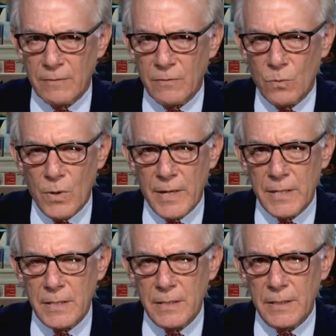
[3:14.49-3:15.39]
of her
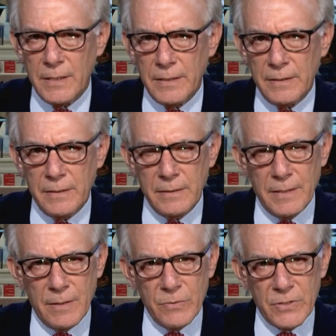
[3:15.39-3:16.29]
way.
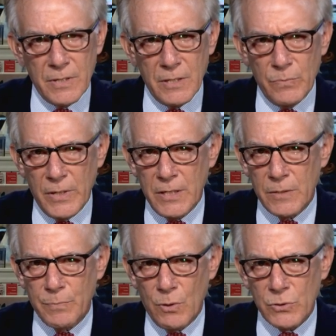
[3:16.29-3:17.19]
That was in the
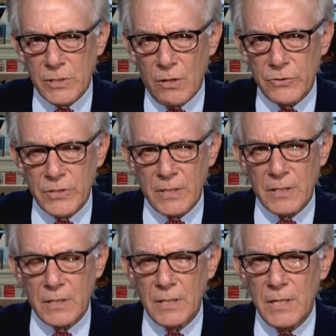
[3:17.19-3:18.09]
immediate
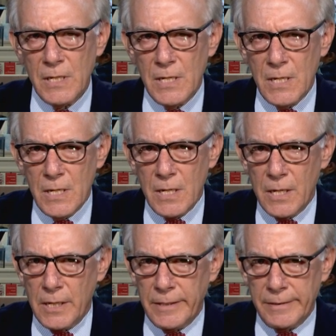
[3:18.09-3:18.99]
post-Helsinki,
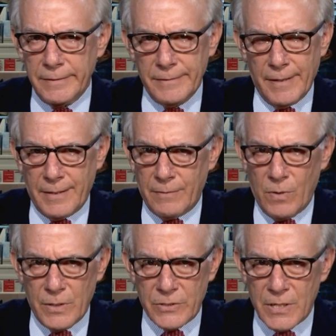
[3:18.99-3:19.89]
I
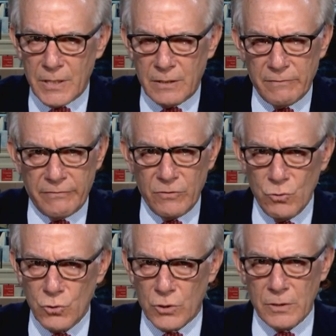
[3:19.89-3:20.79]
want to say,
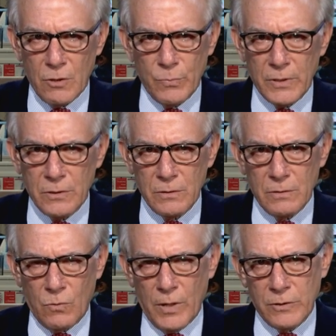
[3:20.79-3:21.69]
confusion. Nobody
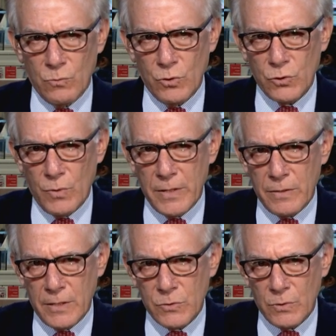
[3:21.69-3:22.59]
quite knew which way
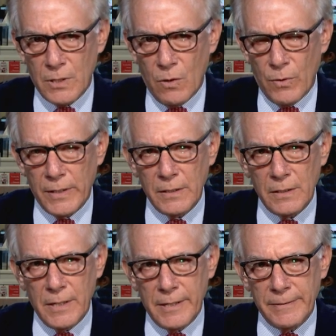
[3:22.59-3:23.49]
things were going.
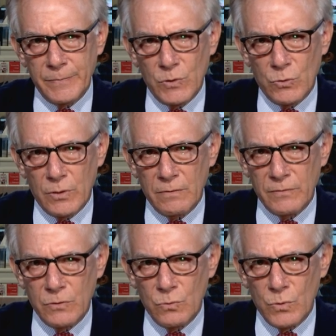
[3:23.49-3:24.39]
Your
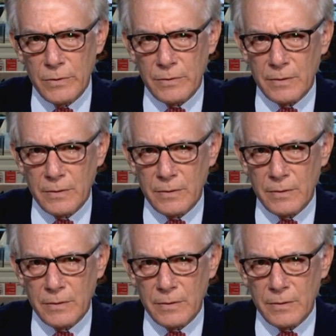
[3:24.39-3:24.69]
interview with